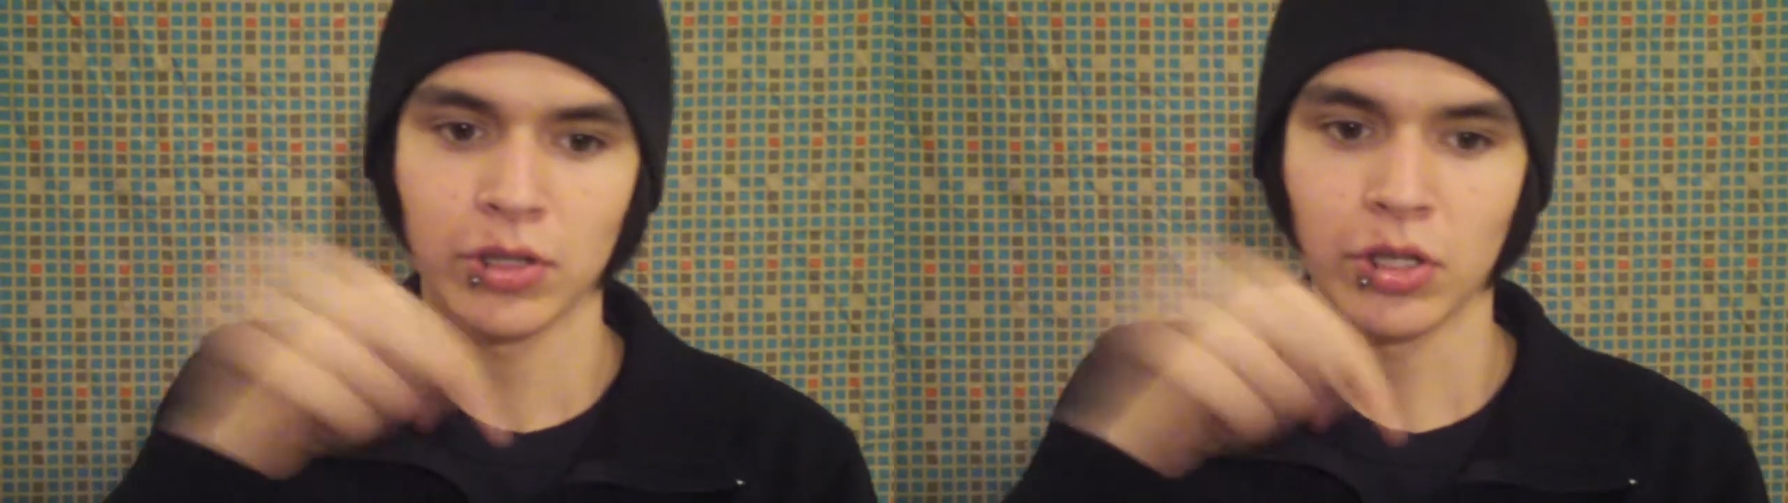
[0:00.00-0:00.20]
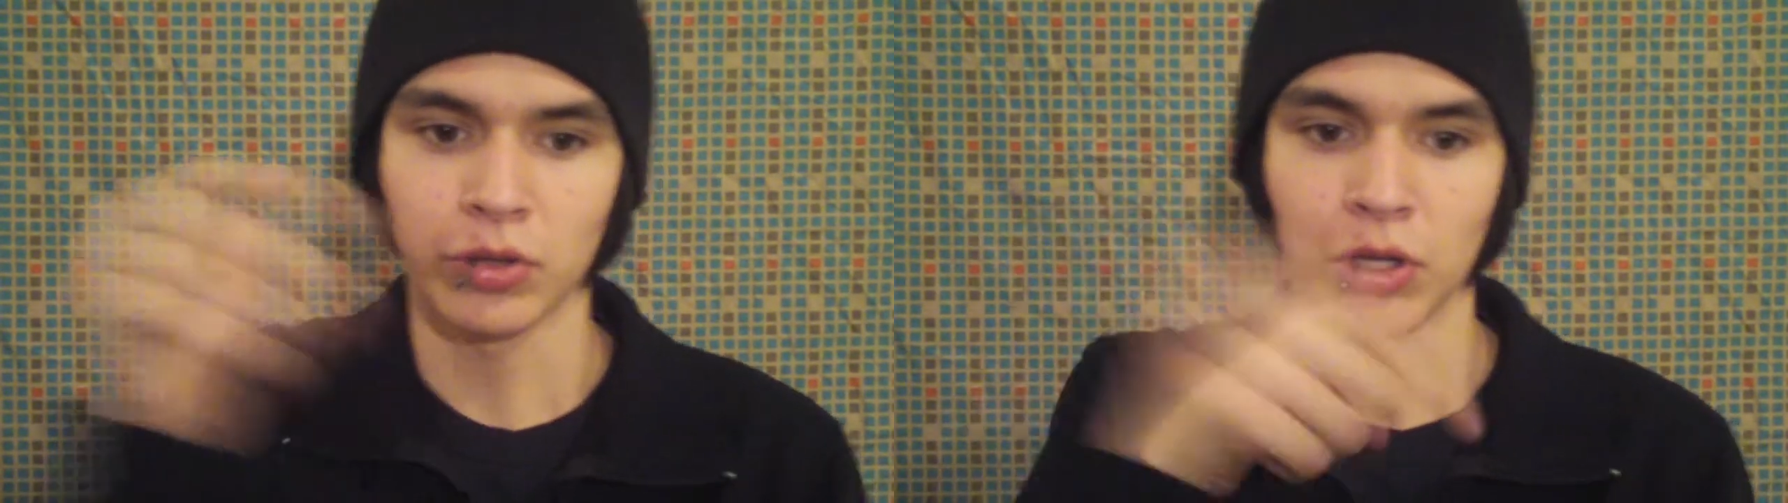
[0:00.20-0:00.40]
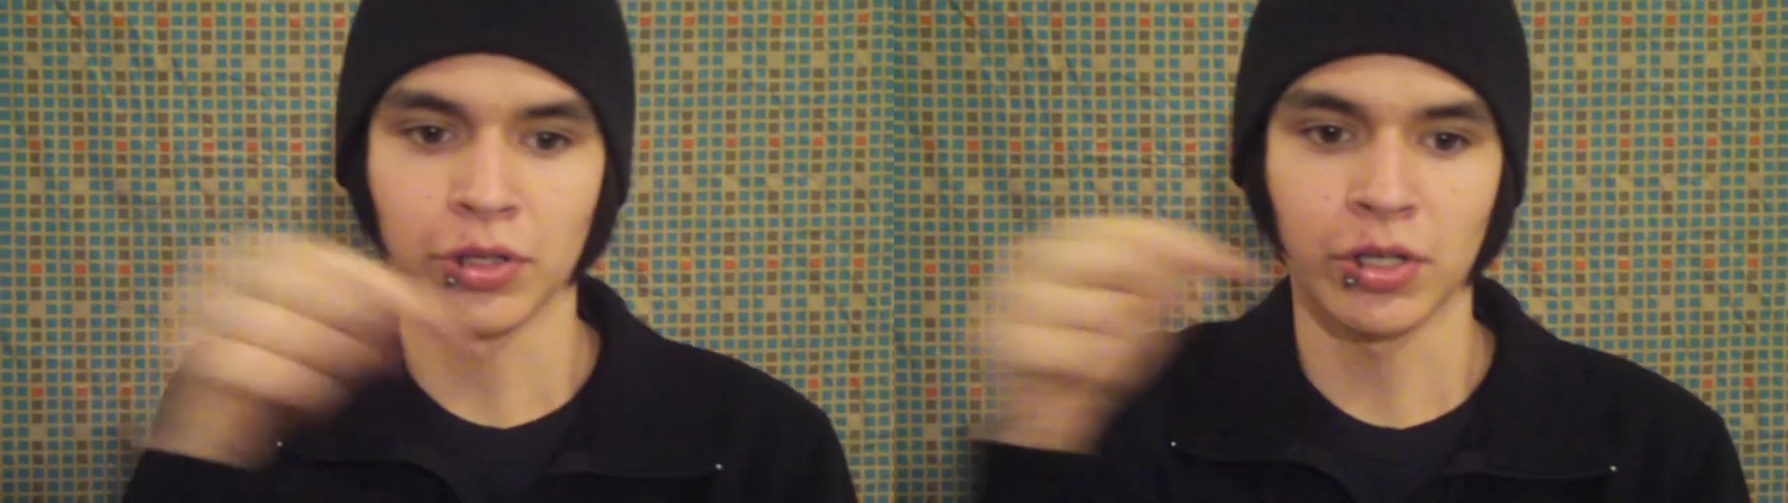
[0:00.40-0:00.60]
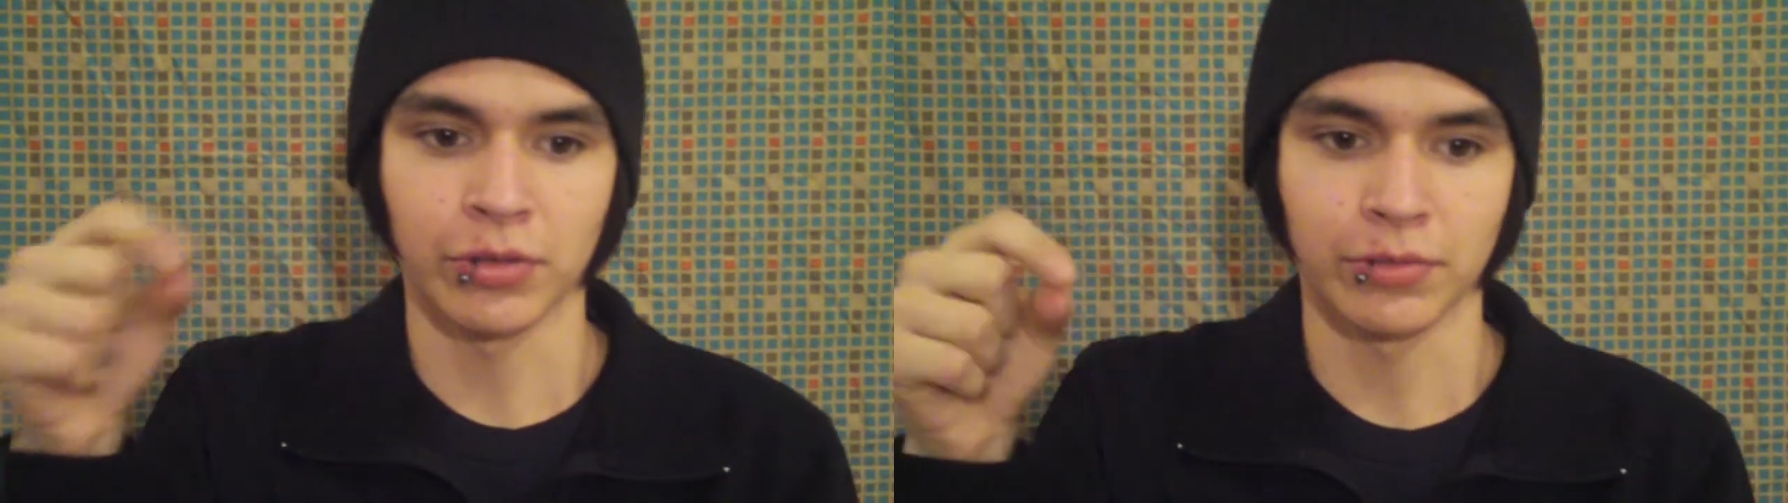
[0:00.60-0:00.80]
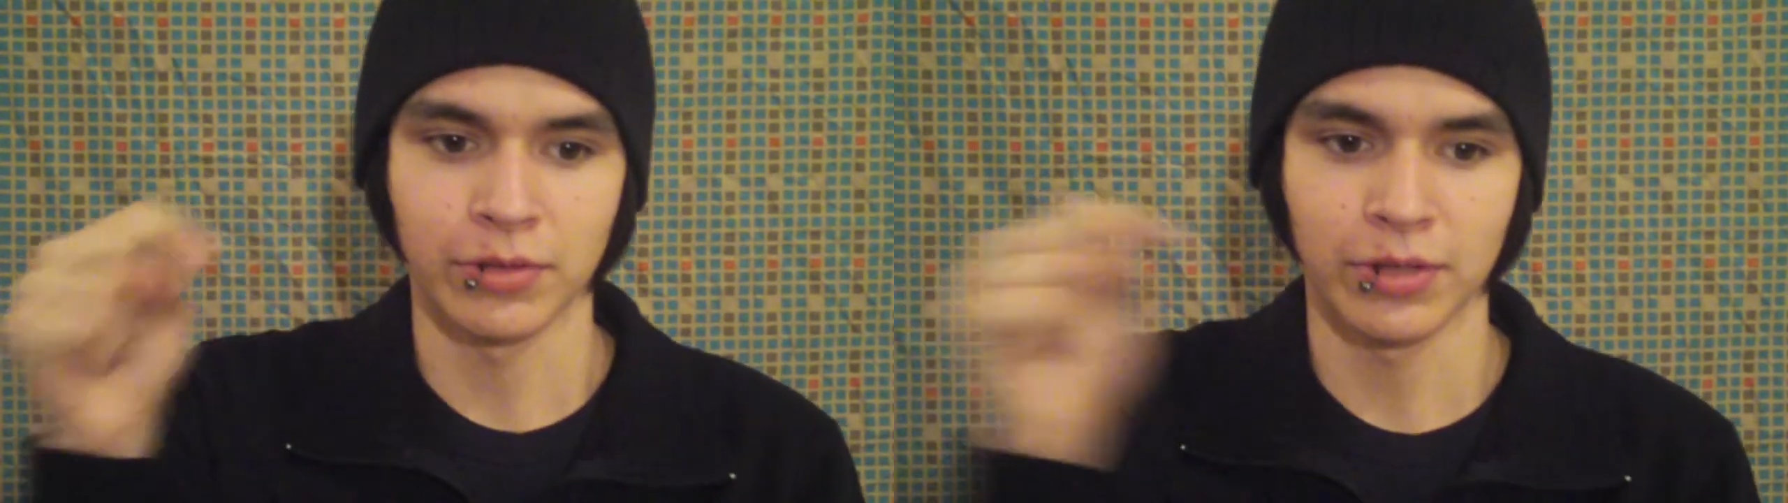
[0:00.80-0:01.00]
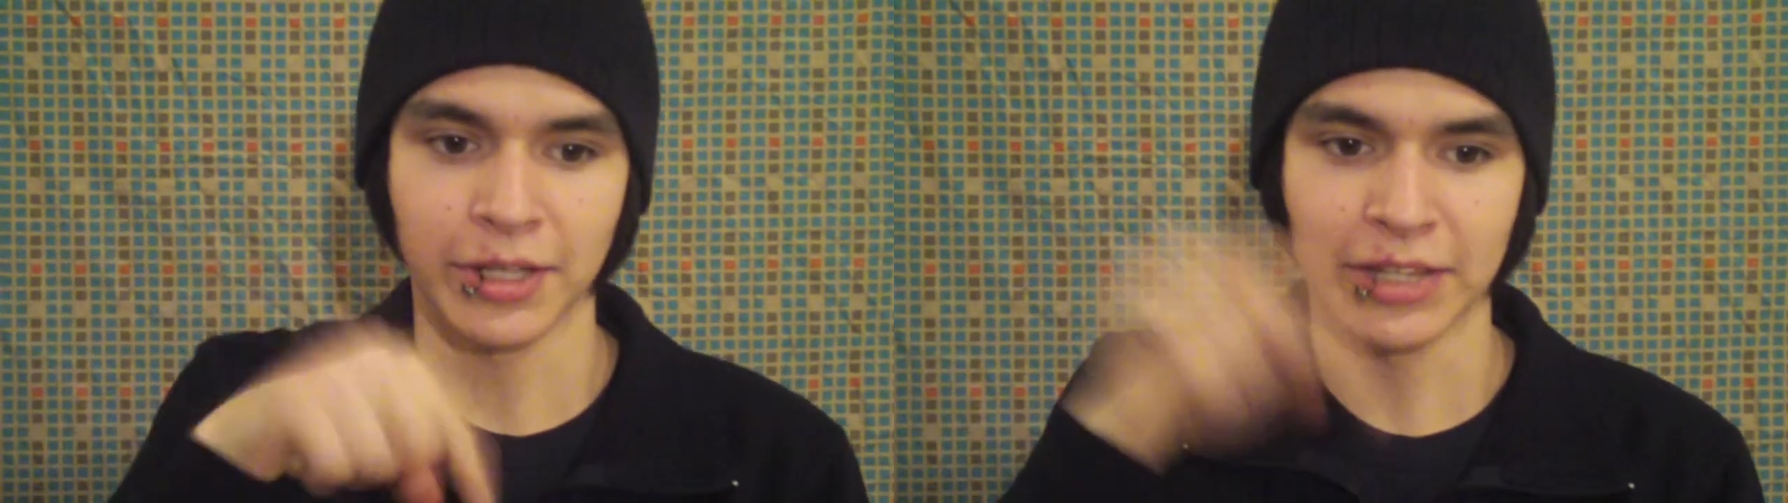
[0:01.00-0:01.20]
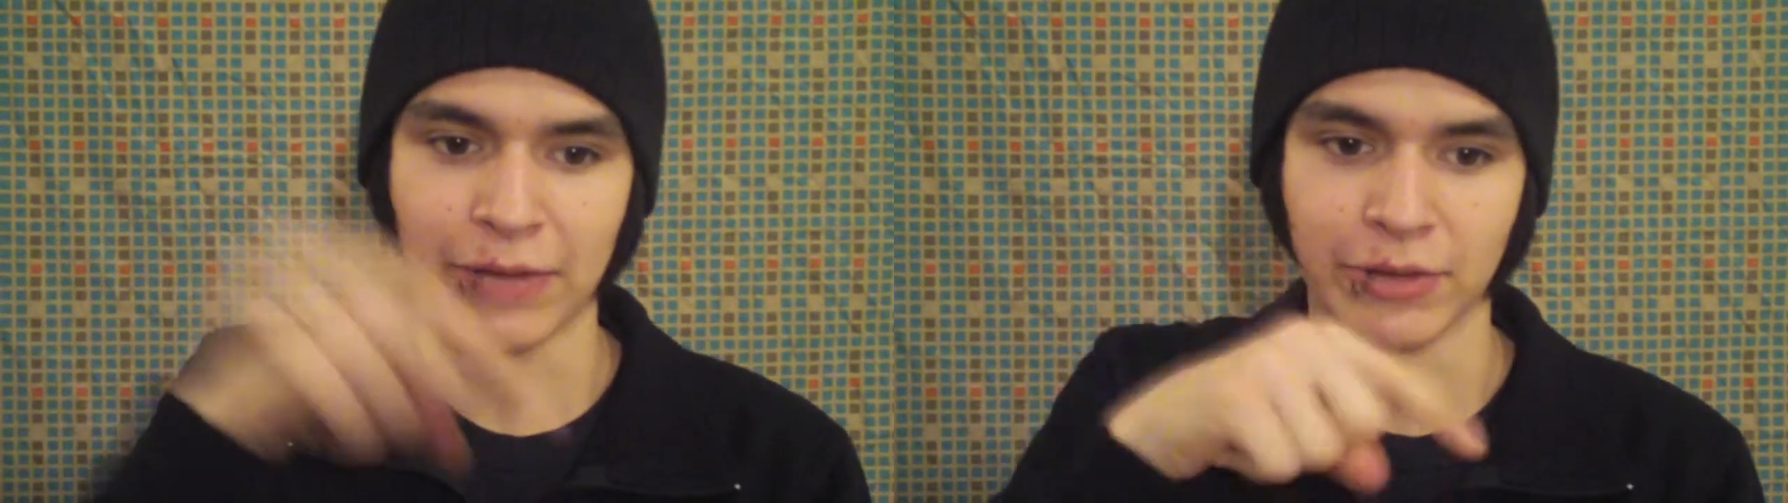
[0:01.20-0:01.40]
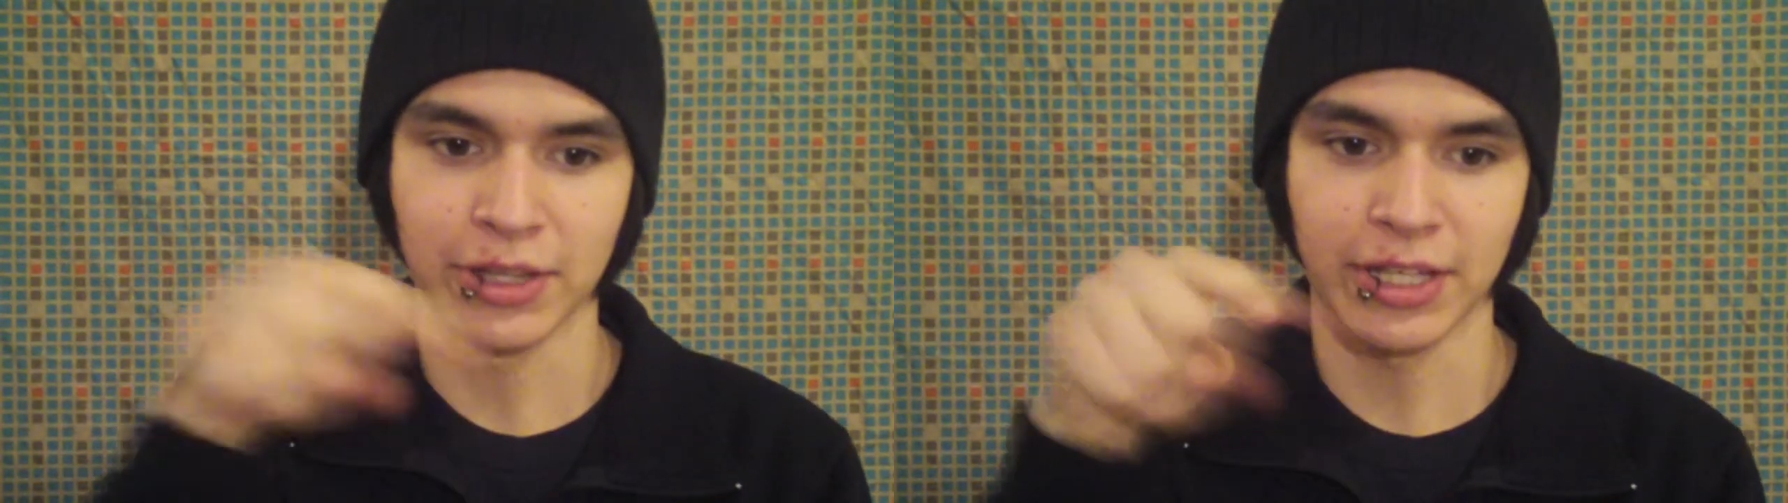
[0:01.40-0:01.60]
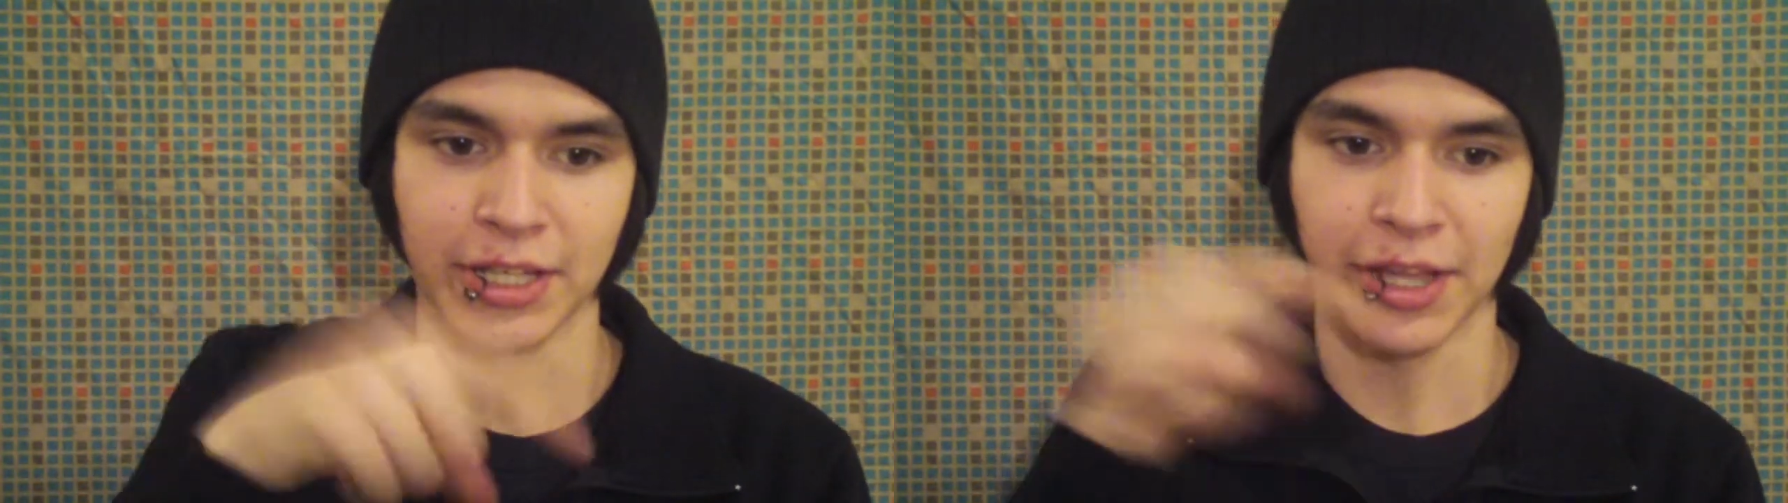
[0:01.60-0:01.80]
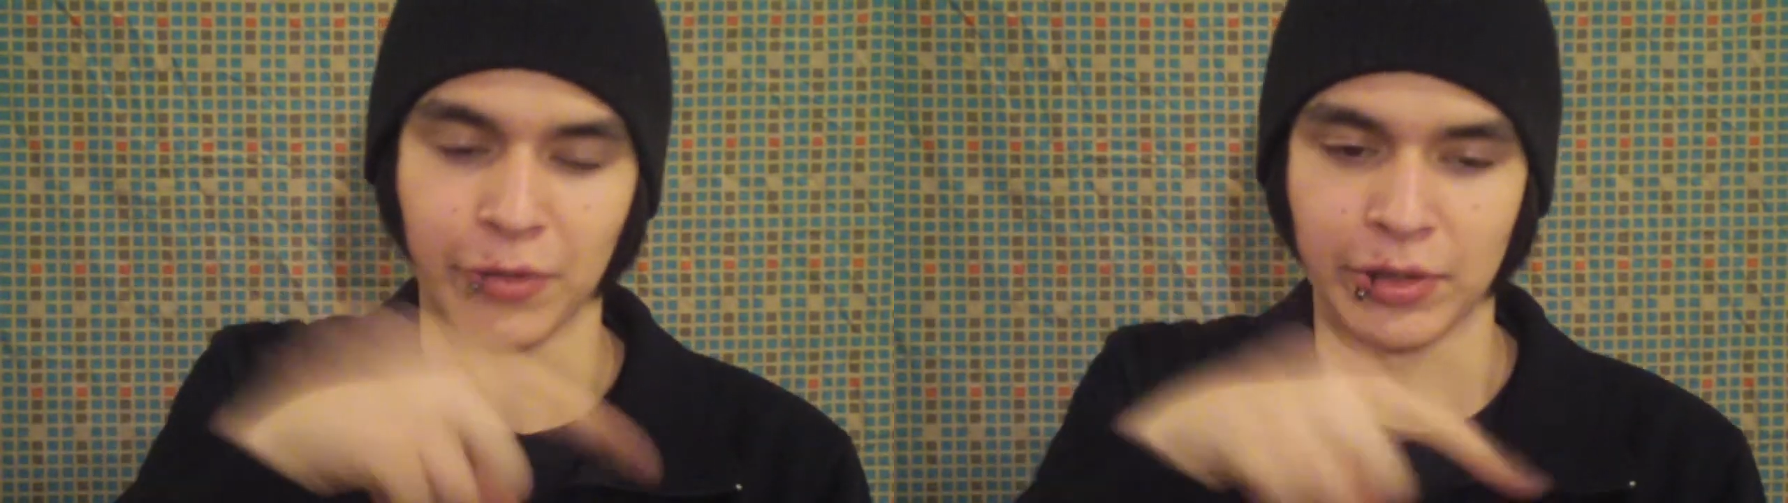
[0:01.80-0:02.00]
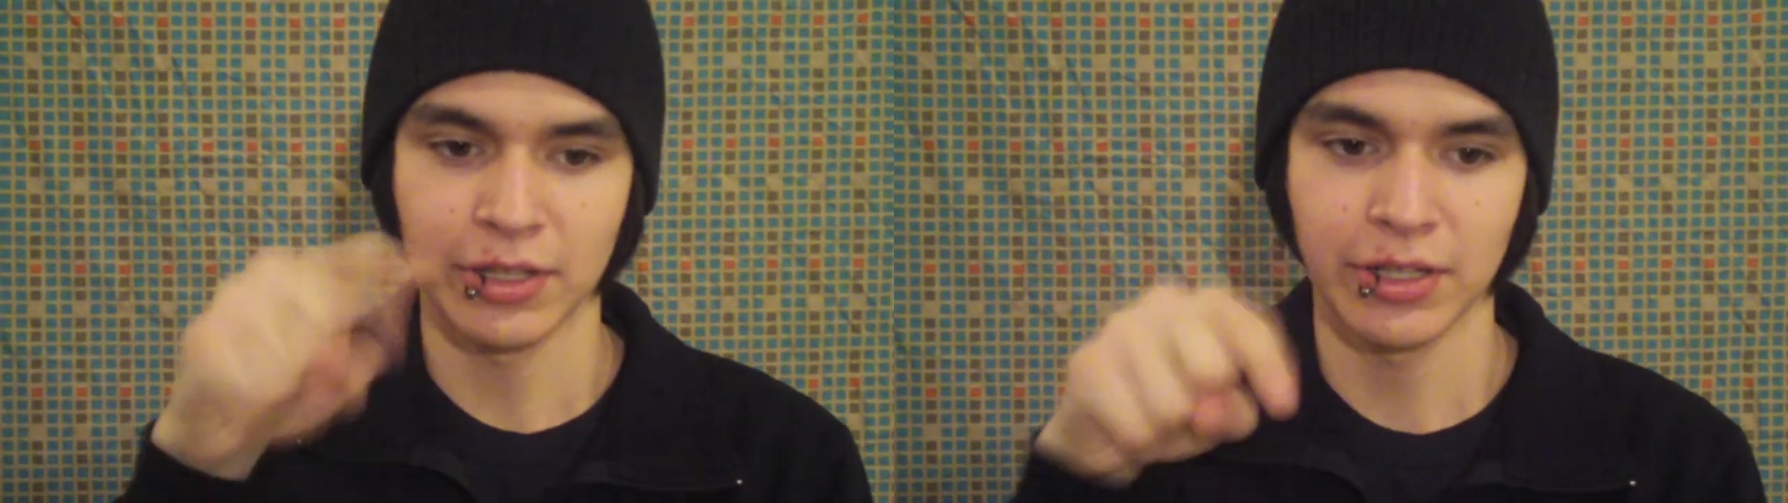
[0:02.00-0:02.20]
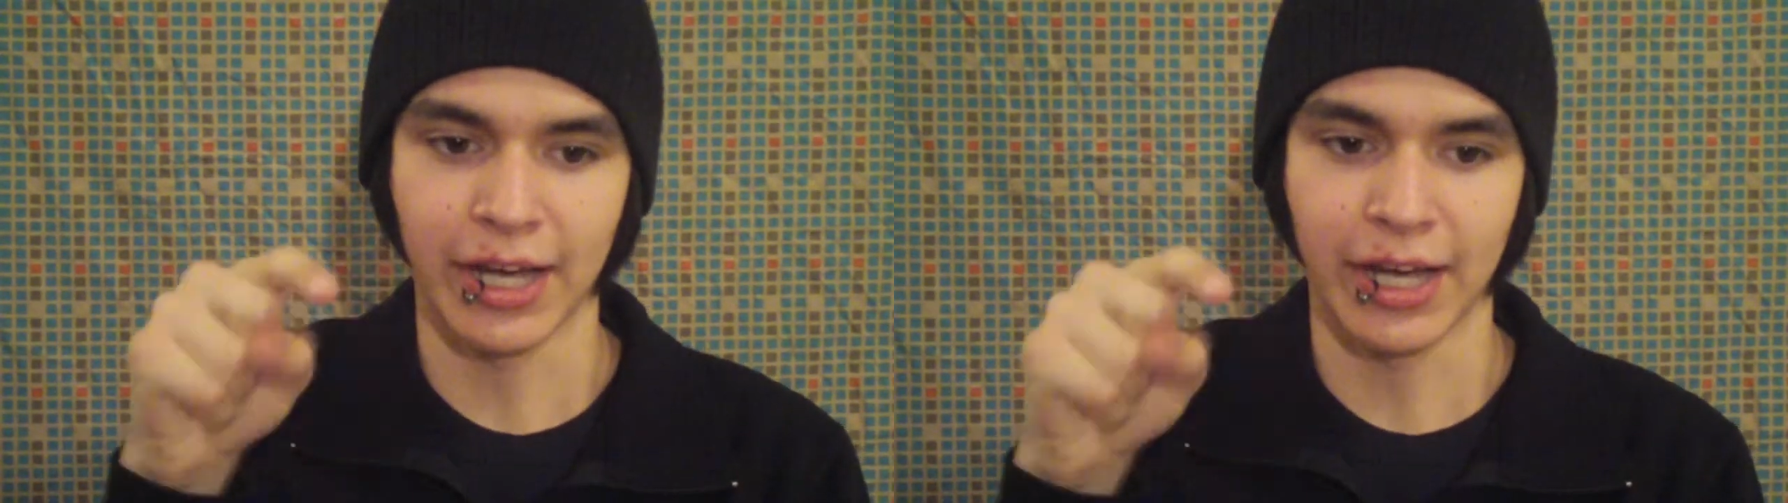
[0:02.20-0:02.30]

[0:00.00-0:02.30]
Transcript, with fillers: No, no, no, not that one. The other one.